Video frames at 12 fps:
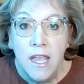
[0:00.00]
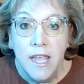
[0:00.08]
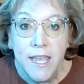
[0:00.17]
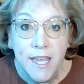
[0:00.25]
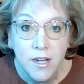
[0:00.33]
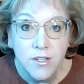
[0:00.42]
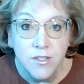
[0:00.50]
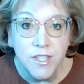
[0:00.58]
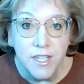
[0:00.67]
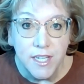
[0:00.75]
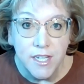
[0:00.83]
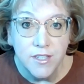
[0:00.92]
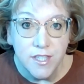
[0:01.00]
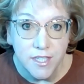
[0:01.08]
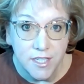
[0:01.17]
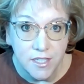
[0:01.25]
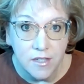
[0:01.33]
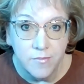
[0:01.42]
here's the
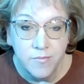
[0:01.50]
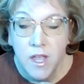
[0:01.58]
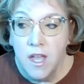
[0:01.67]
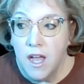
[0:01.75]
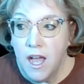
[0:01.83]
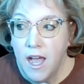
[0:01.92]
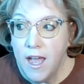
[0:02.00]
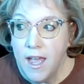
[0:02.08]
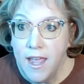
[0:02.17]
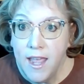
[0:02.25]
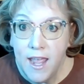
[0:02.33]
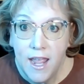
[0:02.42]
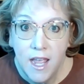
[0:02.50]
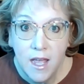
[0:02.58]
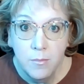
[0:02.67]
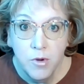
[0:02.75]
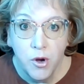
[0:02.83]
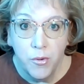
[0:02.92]
deal. I
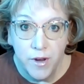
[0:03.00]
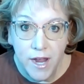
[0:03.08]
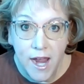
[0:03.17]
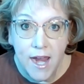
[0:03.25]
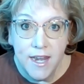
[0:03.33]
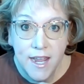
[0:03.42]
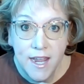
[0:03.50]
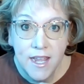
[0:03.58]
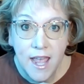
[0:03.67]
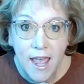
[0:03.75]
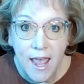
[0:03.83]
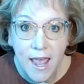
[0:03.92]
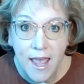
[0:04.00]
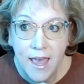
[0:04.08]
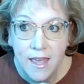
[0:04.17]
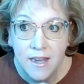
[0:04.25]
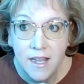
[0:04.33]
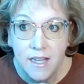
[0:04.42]
am creating
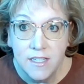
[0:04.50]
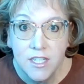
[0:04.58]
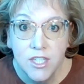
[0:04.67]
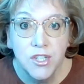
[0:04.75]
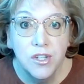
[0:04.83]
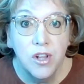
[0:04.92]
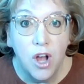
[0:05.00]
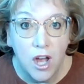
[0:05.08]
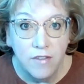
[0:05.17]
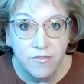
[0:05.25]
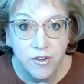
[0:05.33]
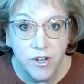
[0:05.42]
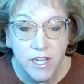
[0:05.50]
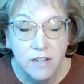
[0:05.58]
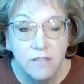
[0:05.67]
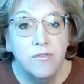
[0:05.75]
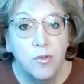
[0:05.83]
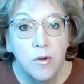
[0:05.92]
an additional offering
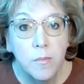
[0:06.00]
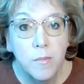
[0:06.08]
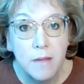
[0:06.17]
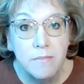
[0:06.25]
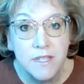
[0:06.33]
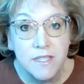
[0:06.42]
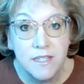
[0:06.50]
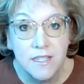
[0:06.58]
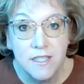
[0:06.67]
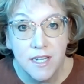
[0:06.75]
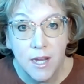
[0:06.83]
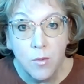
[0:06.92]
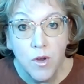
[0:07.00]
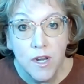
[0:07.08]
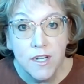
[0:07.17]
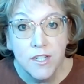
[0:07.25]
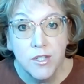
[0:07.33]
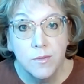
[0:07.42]
for my business that I
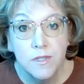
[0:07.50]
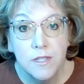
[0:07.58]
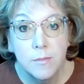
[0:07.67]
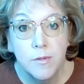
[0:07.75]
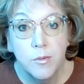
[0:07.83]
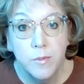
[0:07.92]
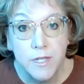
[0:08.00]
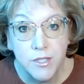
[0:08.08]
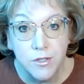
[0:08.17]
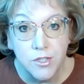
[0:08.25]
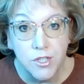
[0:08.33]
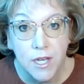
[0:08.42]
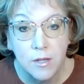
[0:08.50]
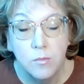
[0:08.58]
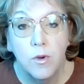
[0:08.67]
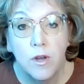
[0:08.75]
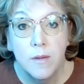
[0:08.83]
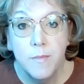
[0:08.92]
wanted to do a little bit of research on.
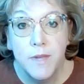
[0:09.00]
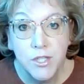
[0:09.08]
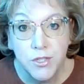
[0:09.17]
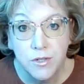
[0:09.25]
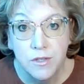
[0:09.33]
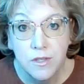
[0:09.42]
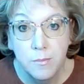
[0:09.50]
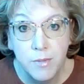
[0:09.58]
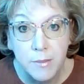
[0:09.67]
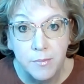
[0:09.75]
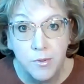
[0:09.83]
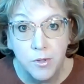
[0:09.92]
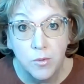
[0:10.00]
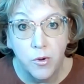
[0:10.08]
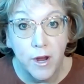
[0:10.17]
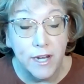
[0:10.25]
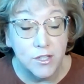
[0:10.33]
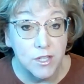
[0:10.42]
Wanted to make sure that people
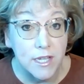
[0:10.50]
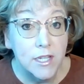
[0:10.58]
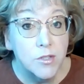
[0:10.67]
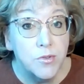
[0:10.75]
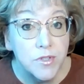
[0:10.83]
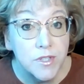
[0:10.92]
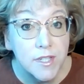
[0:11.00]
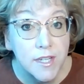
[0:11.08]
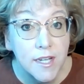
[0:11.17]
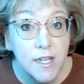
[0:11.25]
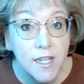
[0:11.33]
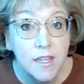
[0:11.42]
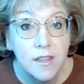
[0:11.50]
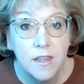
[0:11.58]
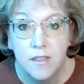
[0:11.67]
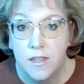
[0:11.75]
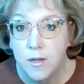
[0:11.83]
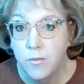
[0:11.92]
were actually interested in it,
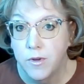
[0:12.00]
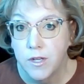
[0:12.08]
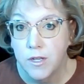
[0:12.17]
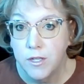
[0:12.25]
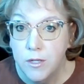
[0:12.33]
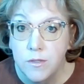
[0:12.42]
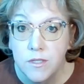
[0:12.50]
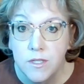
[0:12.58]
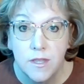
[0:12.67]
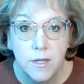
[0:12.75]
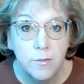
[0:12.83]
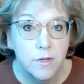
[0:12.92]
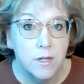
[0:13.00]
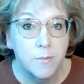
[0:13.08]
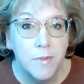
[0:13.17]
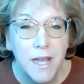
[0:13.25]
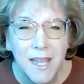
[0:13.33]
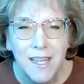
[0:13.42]
that they were going to use it, they were going to
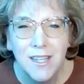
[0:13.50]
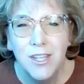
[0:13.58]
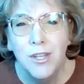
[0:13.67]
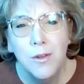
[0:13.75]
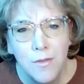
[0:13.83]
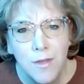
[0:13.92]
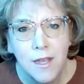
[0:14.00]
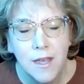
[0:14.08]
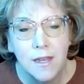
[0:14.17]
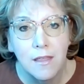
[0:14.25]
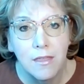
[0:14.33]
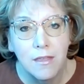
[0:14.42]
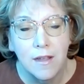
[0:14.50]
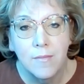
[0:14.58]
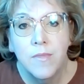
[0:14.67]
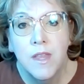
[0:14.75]
buy it, you know, that kind of thing.